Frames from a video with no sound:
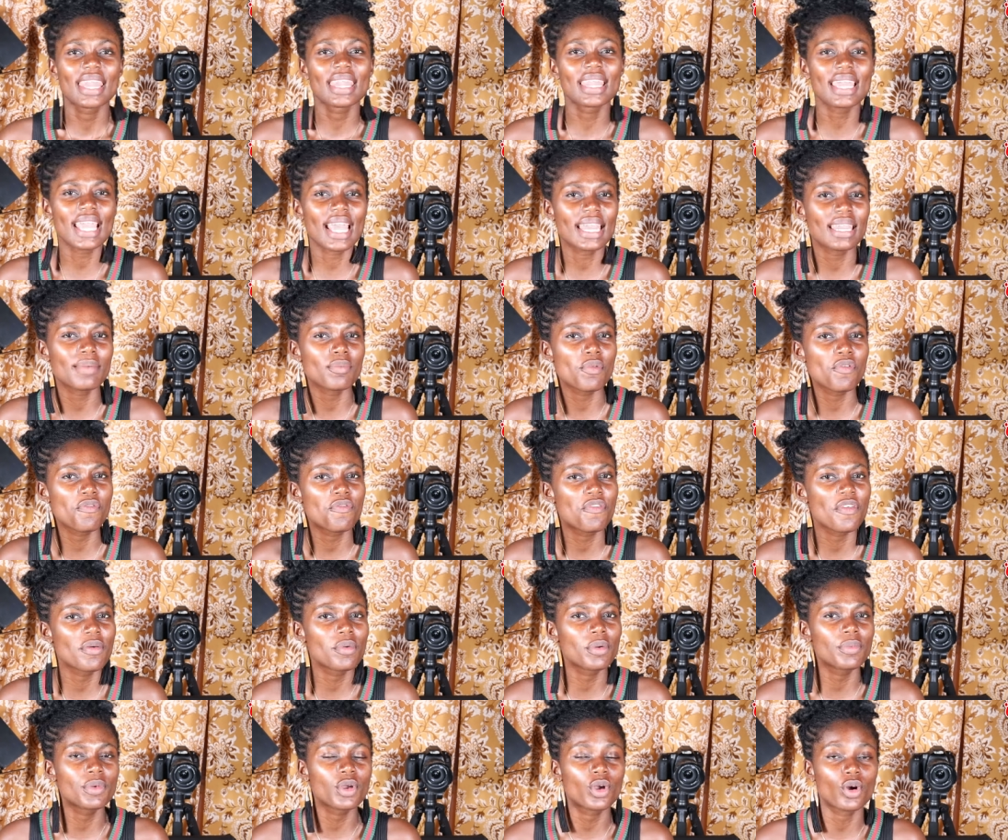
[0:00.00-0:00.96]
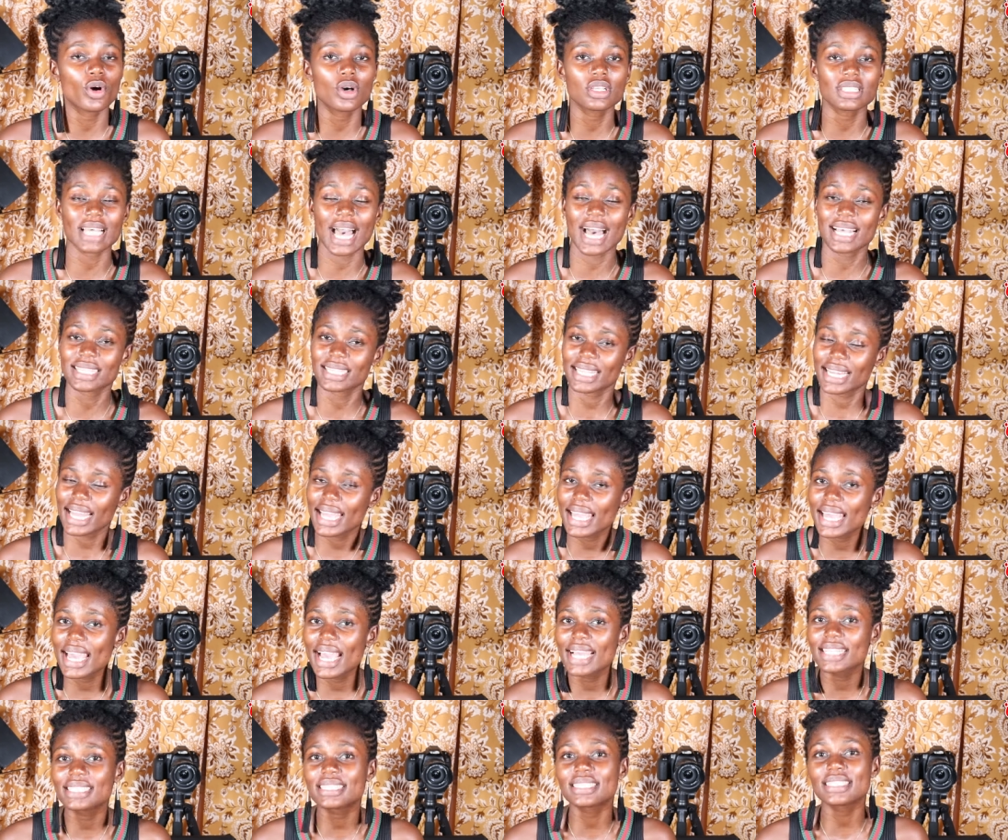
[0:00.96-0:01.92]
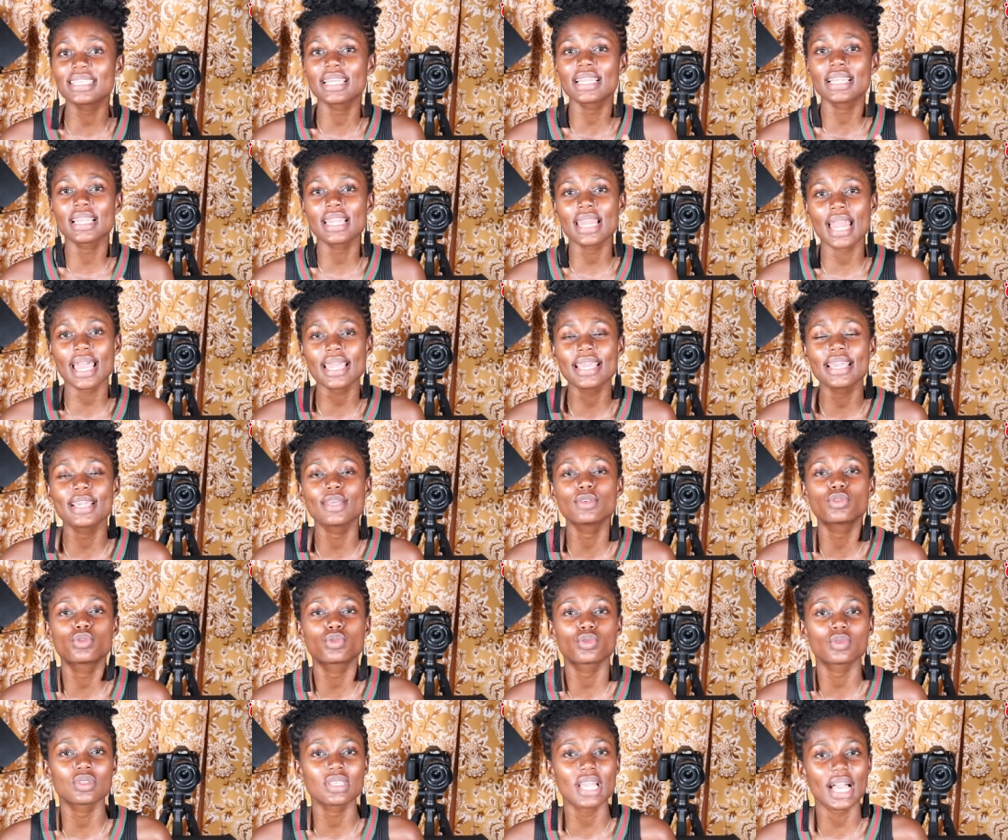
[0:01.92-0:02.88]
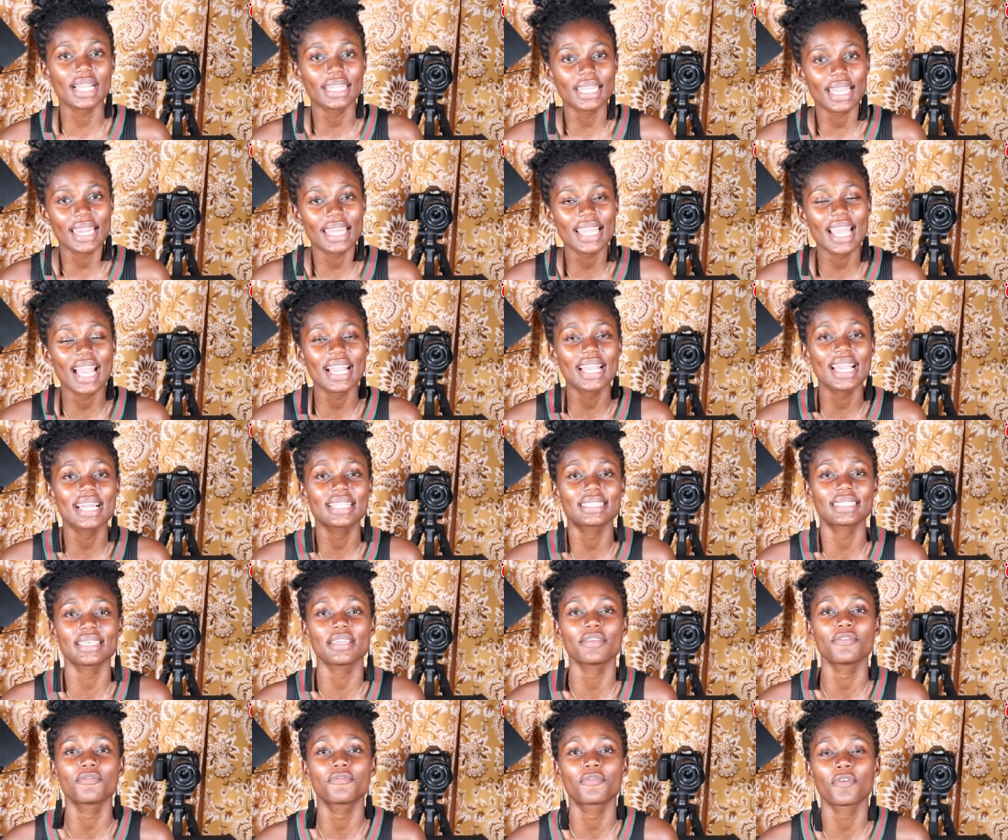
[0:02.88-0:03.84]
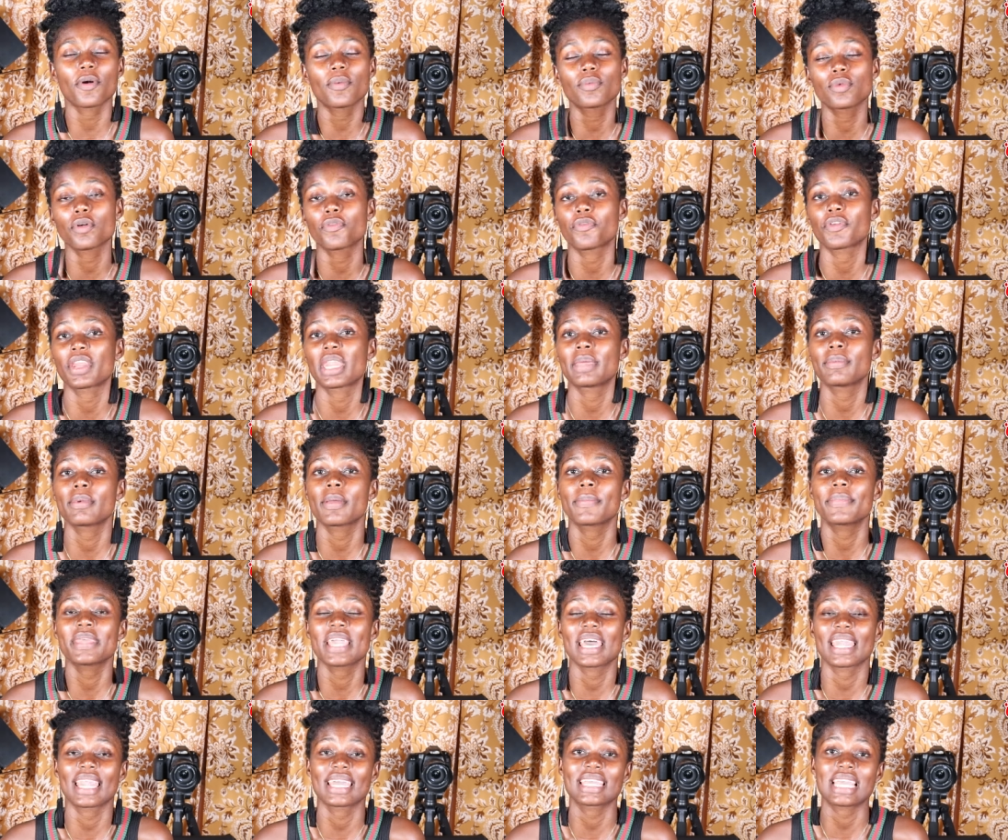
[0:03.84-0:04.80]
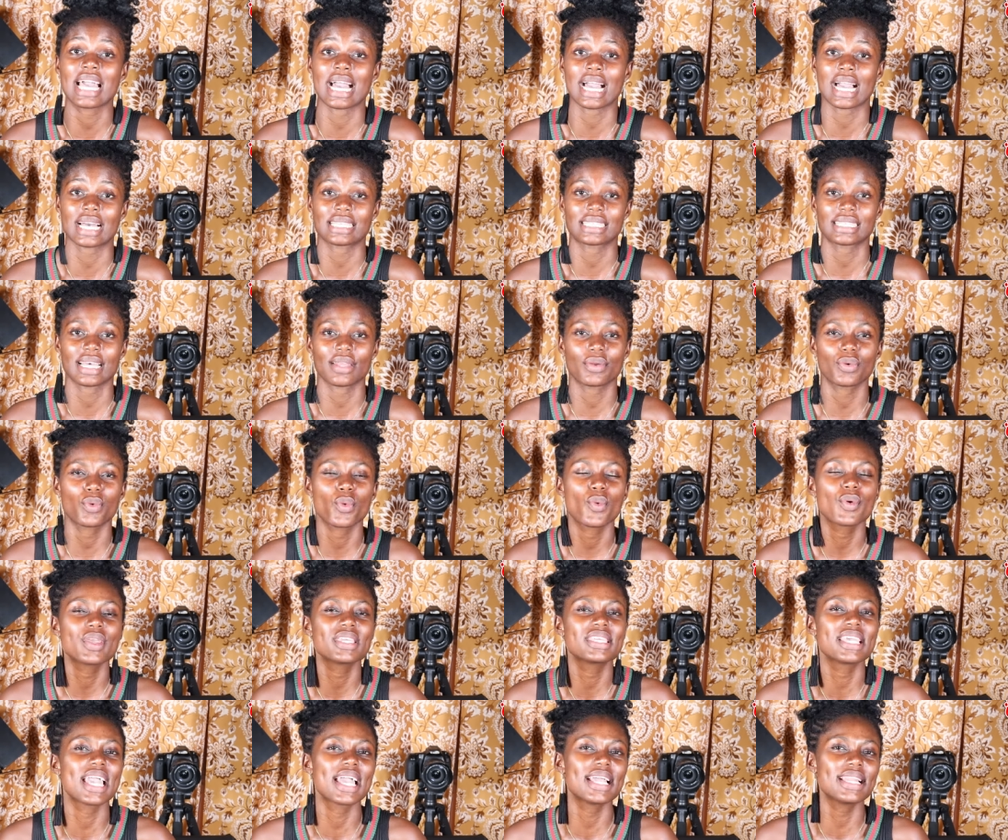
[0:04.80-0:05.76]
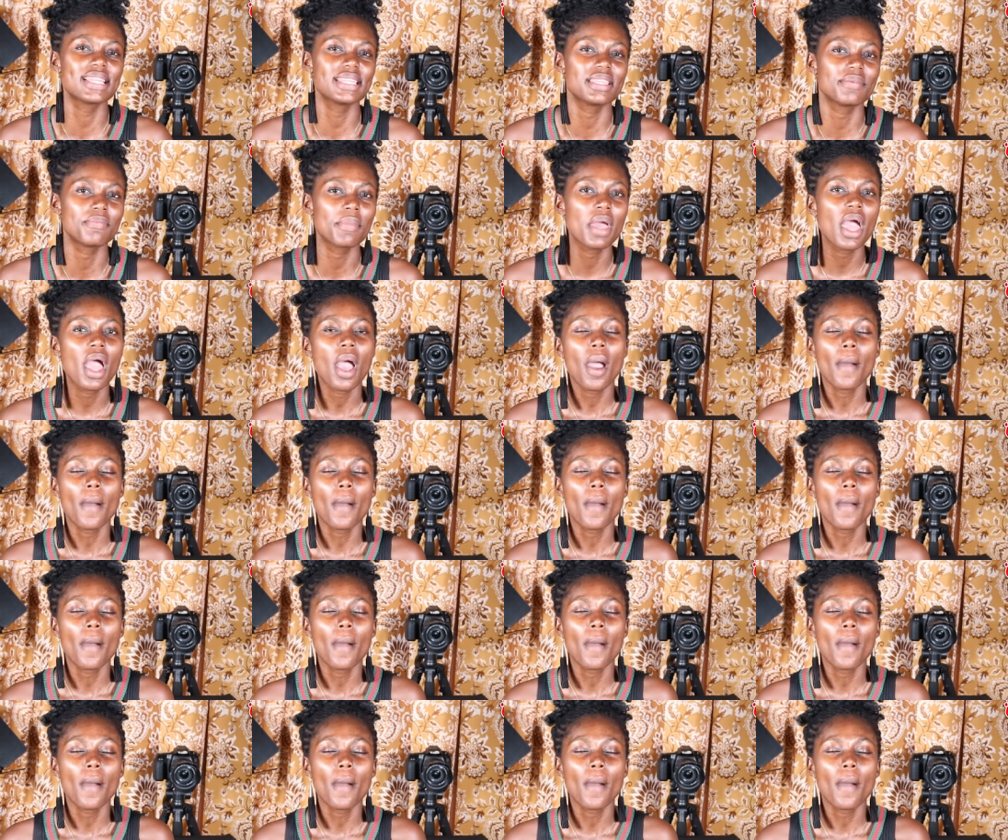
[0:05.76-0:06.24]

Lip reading: na ye de mo film because sana ye ji ni na ye su ya na ye getting informed of enemy bia na yan kasa no ye ni